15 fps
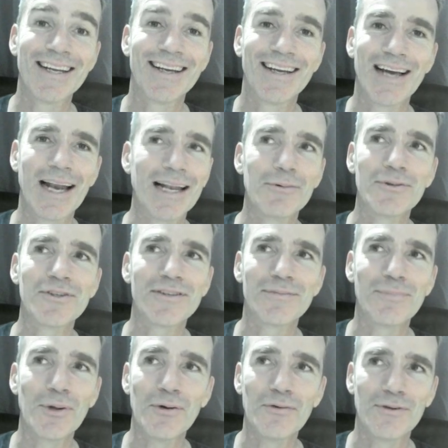and it was just
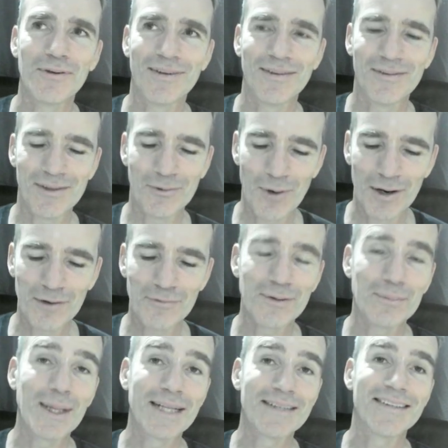beautiful. It was a wonderful
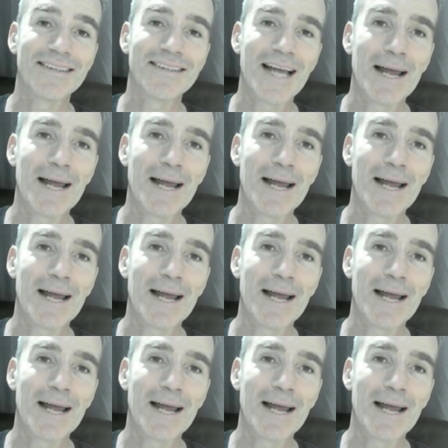place to stay.